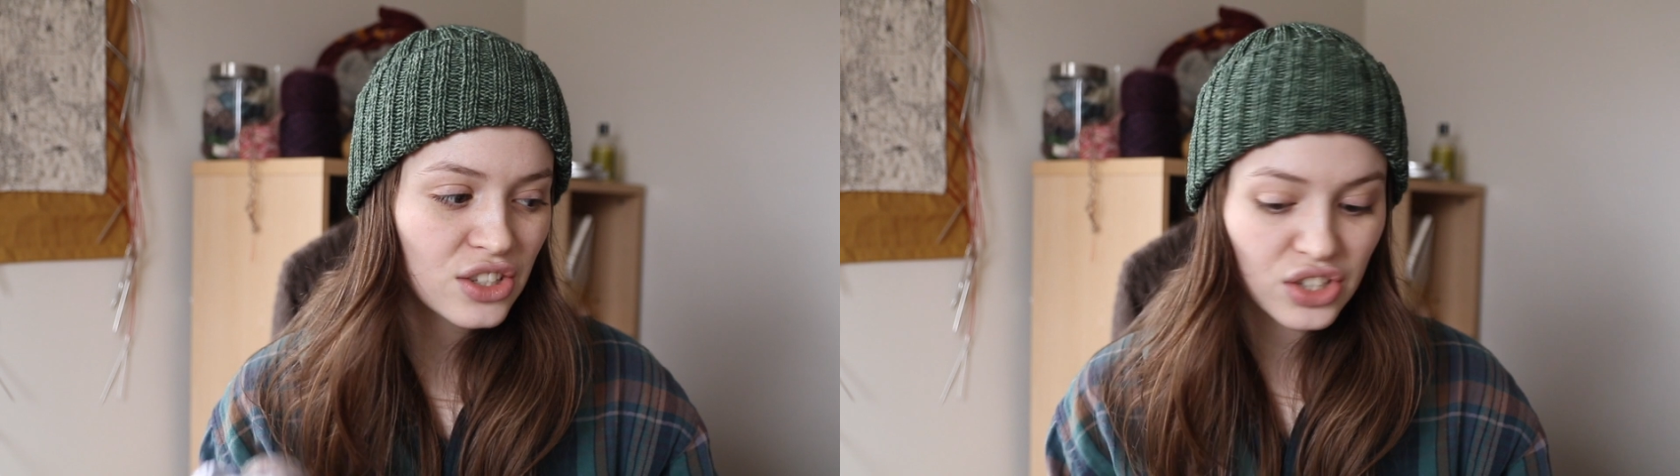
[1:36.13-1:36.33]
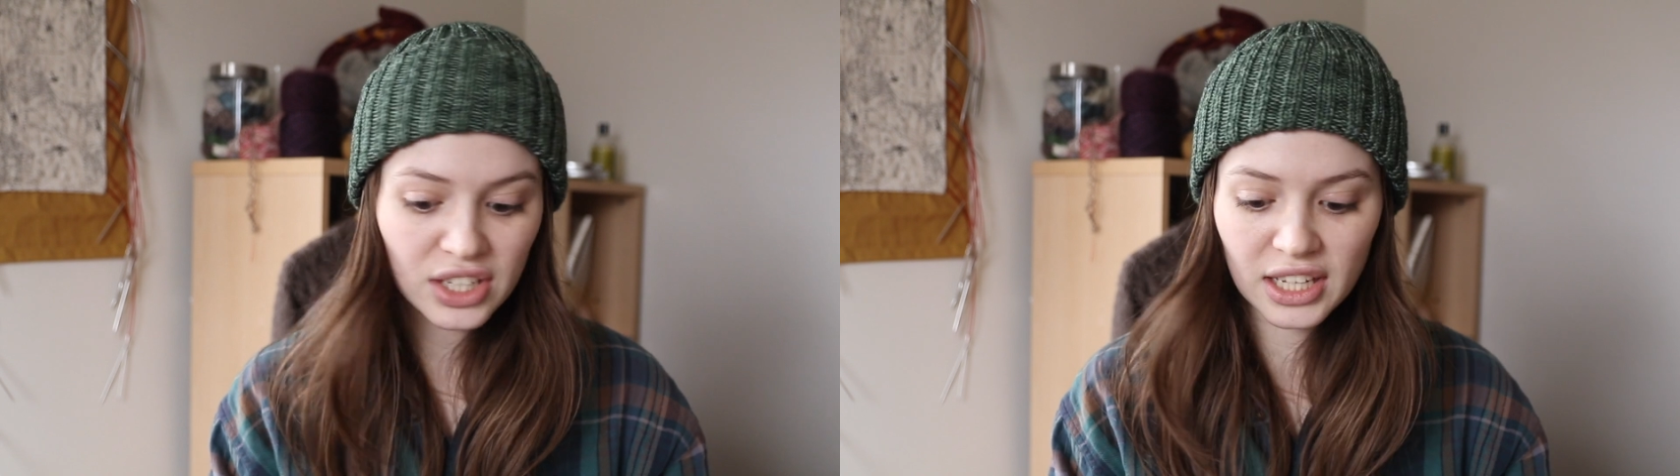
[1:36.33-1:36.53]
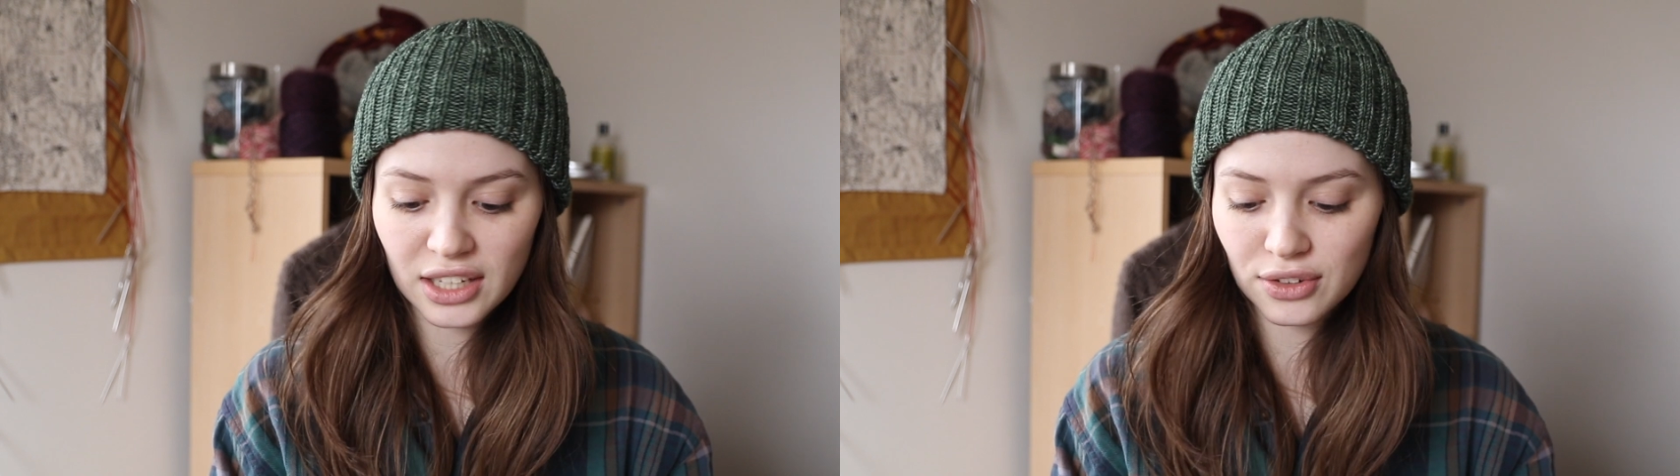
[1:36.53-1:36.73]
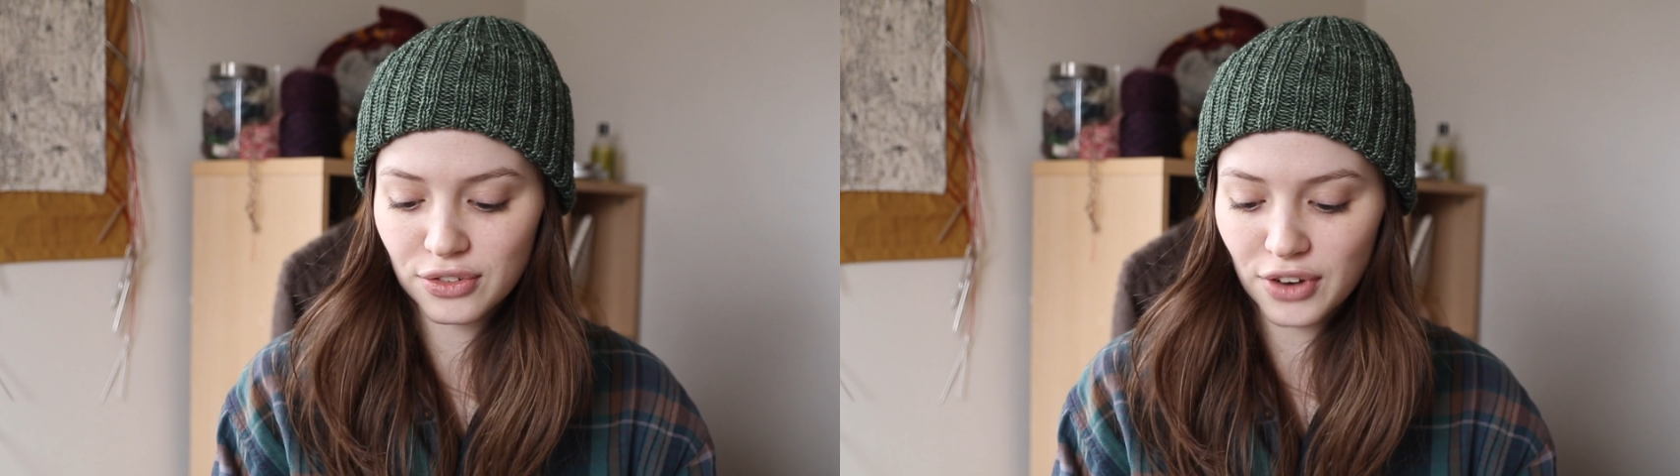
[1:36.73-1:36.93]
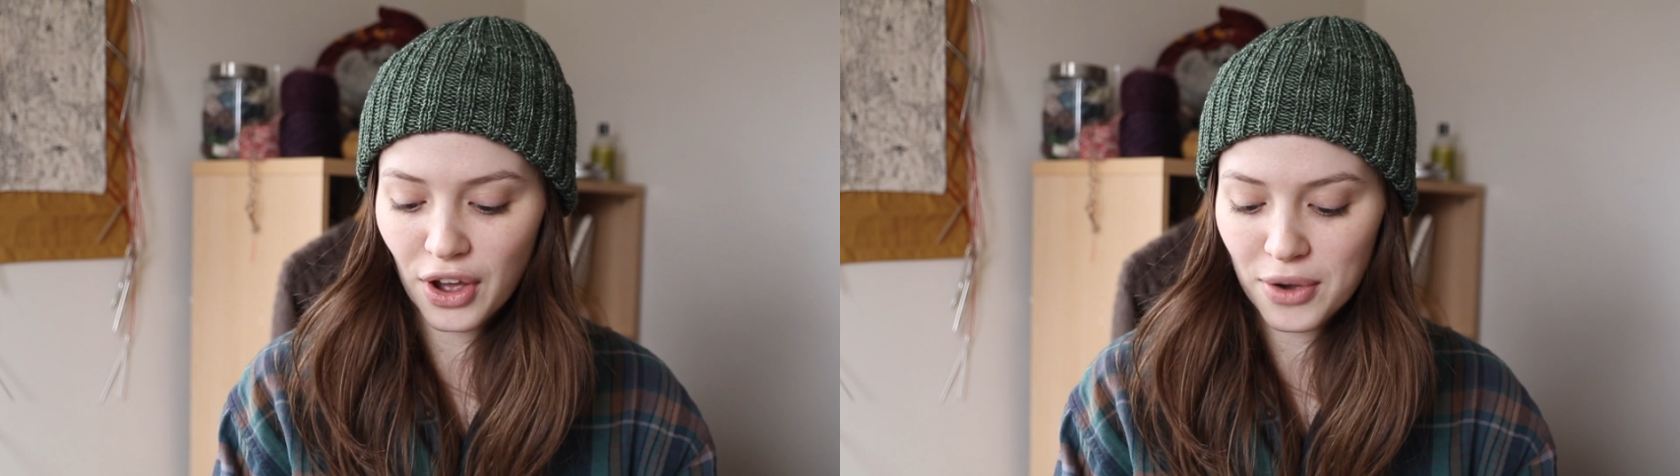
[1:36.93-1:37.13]
Janine
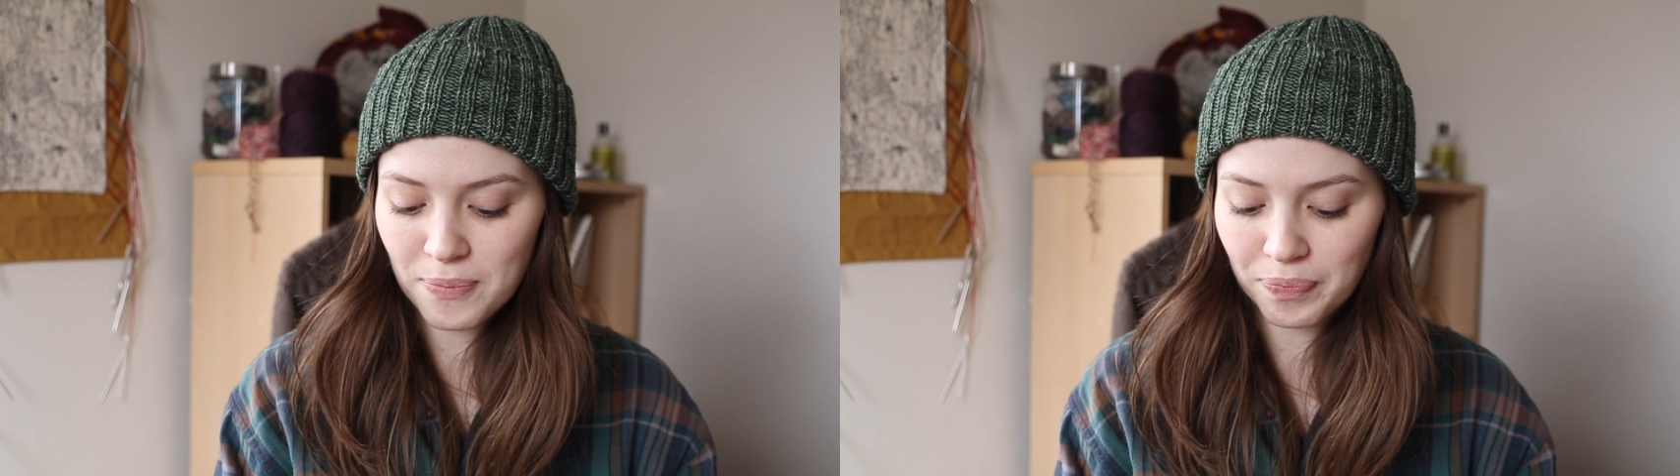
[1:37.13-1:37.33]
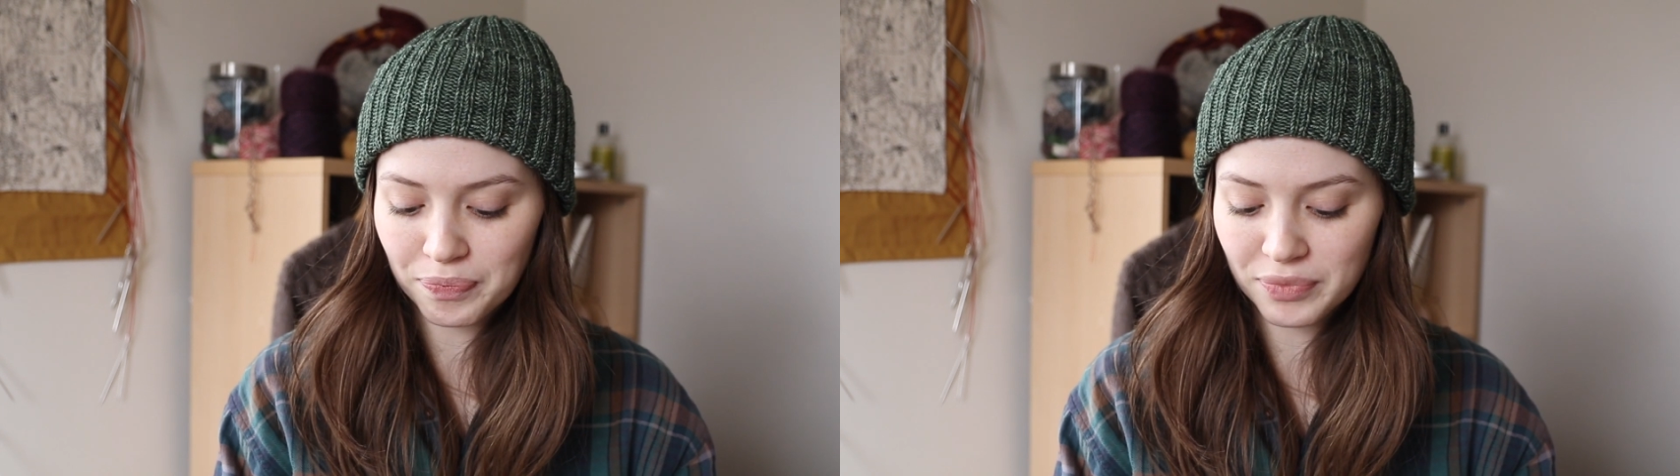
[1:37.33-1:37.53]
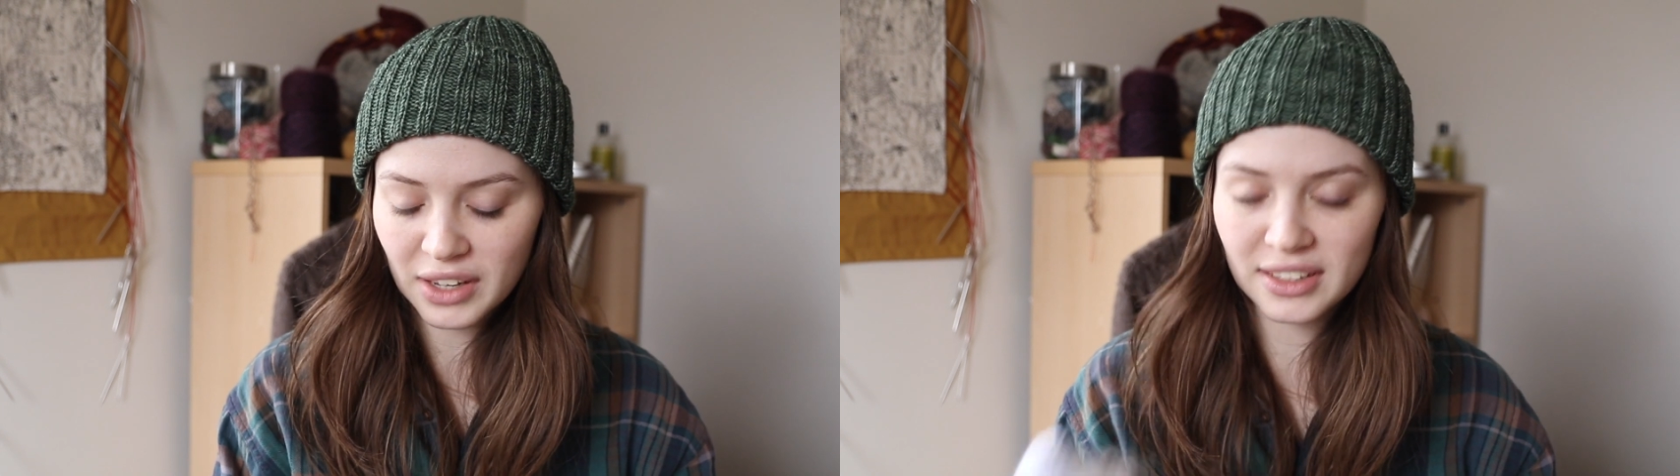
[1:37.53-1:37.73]
from